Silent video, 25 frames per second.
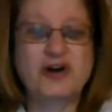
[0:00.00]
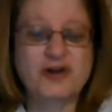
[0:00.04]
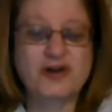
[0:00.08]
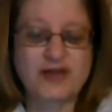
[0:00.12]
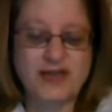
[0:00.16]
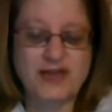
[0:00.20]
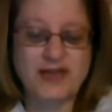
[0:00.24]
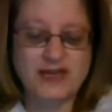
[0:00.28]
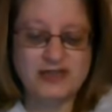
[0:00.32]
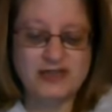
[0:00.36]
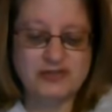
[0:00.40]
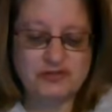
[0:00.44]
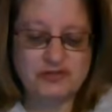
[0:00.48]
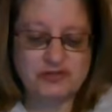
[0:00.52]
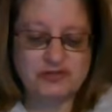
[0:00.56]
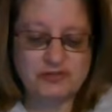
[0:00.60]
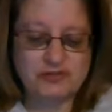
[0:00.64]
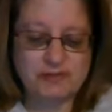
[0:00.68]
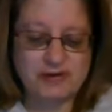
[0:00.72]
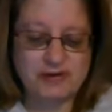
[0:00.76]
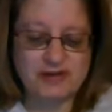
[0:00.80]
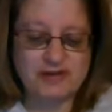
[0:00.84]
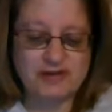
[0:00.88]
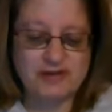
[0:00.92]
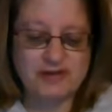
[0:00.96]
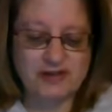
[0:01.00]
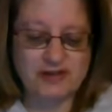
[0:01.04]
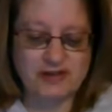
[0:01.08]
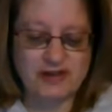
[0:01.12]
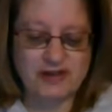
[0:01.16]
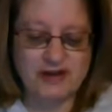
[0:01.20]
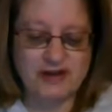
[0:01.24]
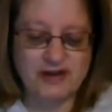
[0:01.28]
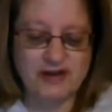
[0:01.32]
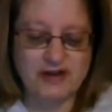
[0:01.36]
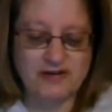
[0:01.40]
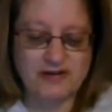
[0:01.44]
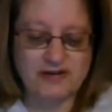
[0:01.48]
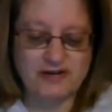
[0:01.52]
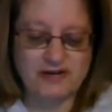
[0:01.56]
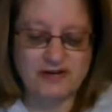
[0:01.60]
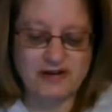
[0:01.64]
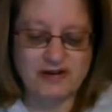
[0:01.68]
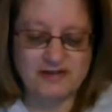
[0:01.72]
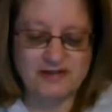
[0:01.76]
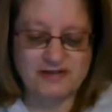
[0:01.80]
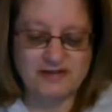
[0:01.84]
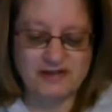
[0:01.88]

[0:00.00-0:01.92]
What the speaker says: archangels, spirits and guides, our